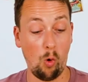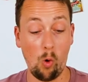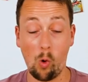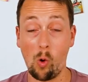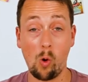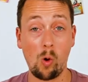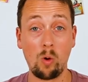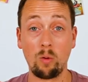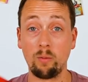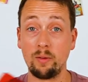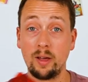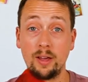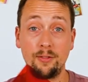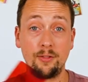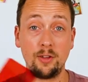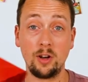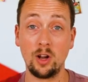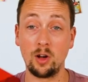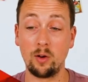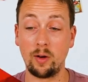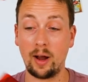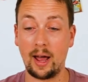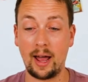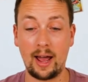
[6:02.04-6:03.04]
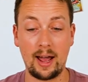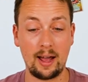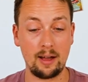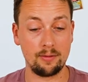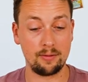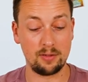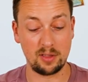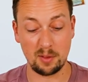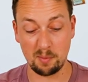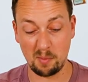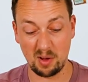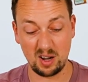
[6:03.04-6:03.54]
Or if you don't
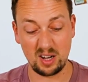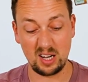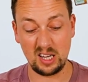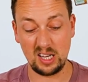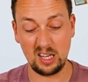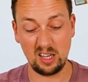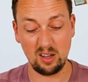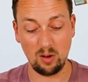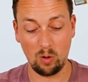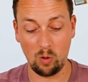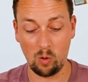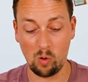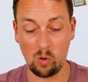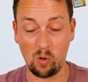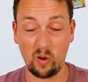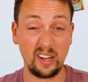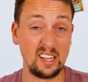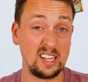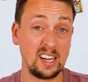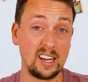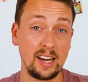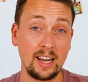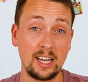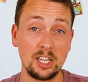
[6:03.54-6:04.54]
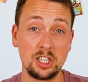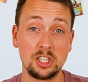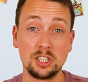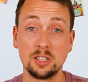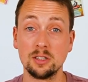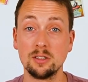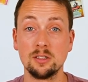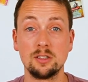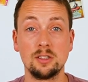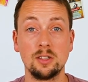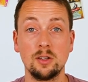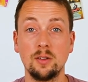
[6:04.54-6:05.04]
have the money or
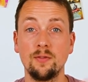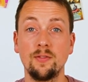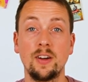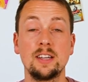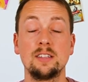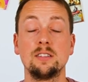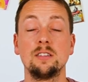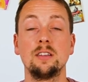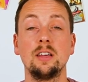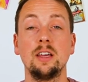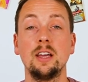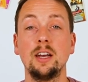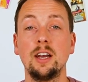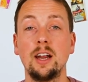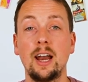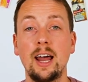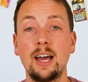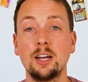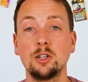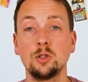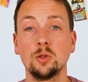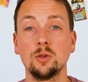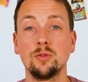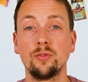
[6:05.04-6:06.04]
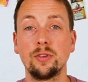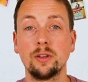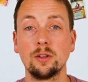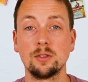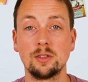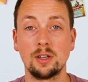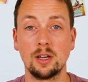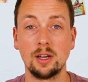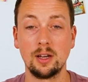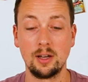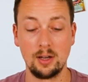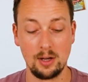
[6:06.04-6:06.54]
inclination to invest in an actual
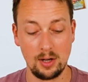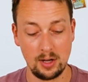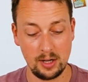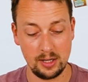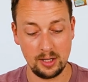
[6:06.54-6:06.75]
filter,